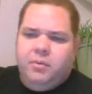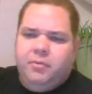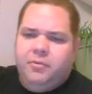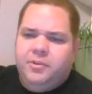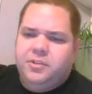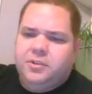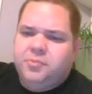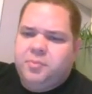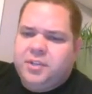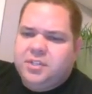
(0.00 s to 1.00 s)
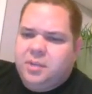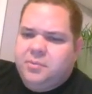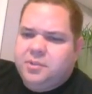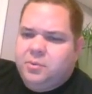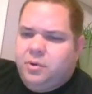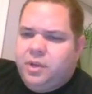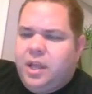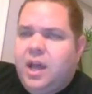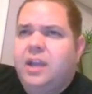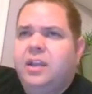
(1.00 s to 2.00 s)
Dumbo version has best guppies in the world. Yeah,